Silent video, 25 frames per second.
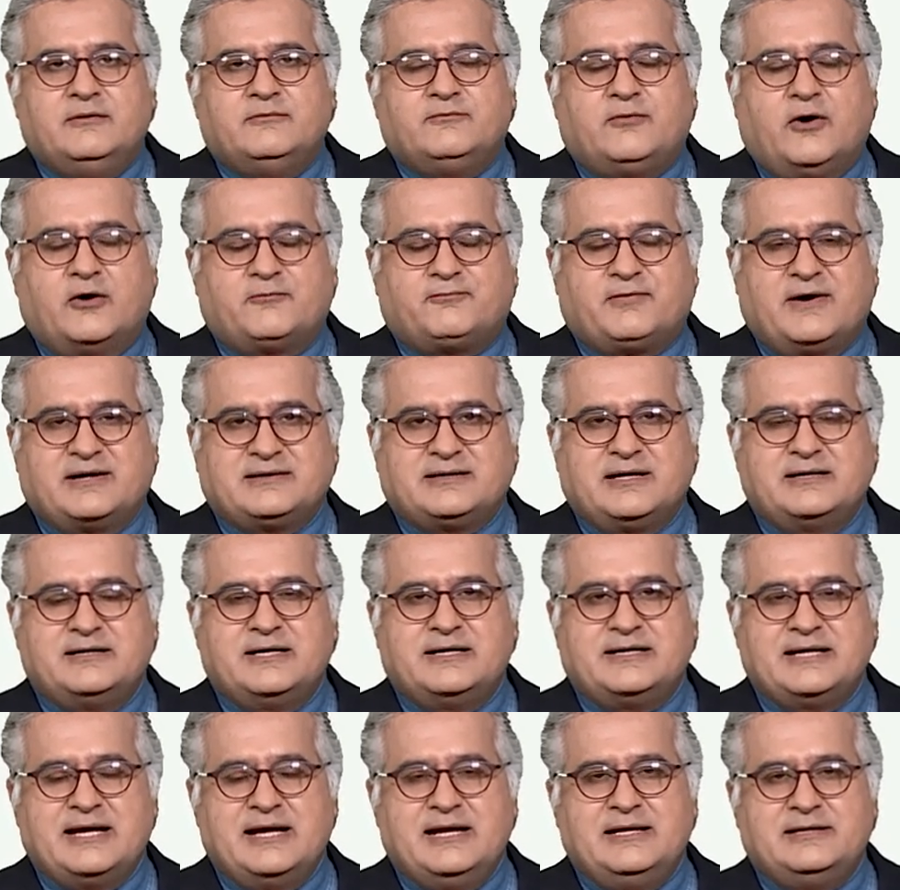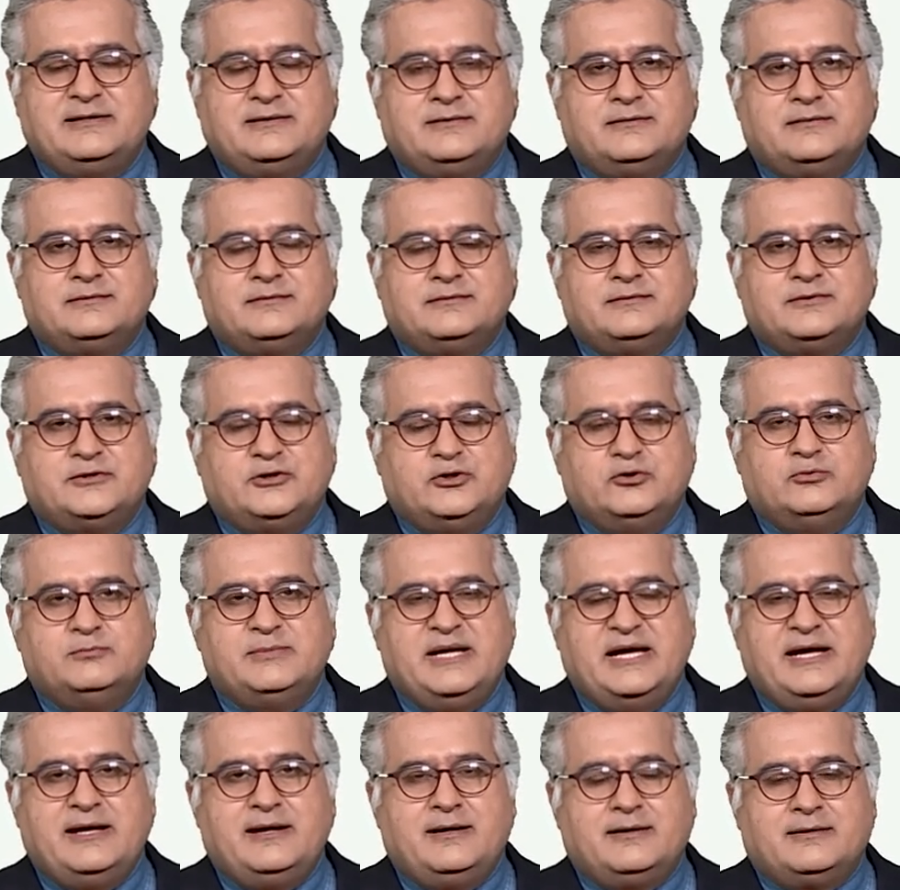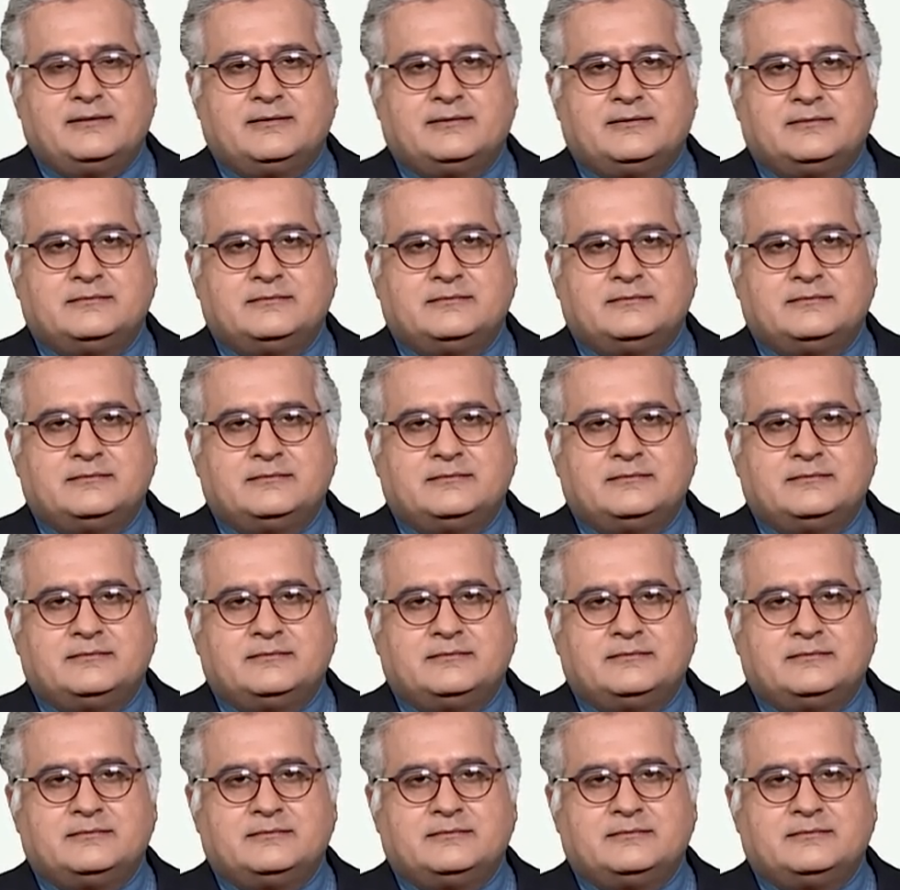For further detail, you may